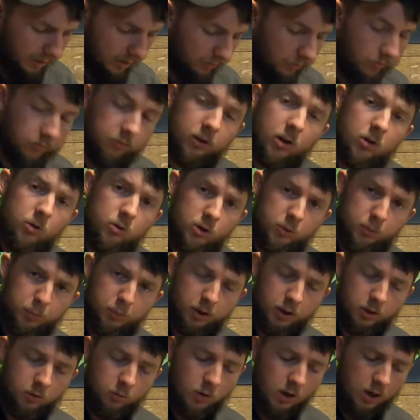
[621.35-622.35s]
that it floats
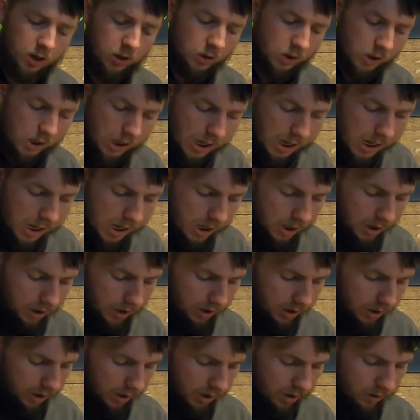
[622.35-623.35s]
pretty well.
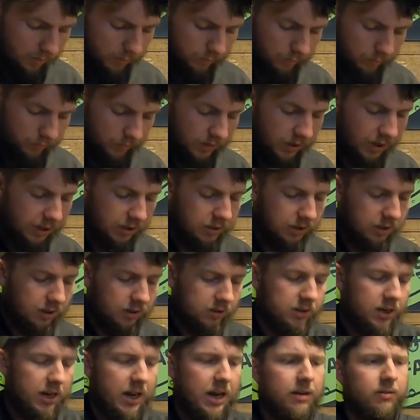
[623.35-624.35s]
It
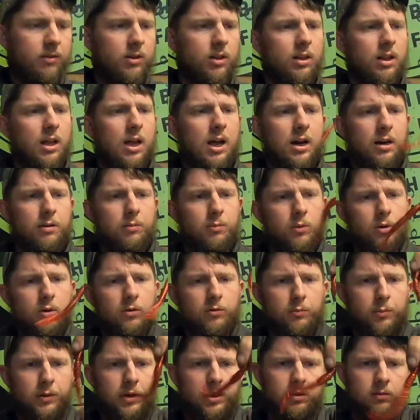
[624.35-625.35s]
does have a lot of
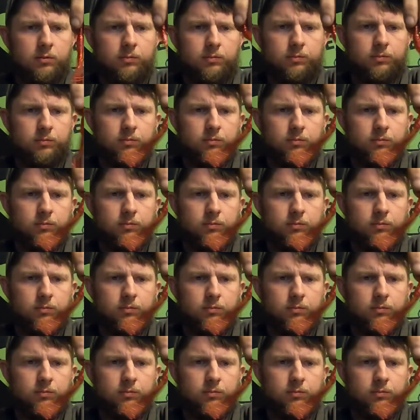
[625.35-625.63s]
movement.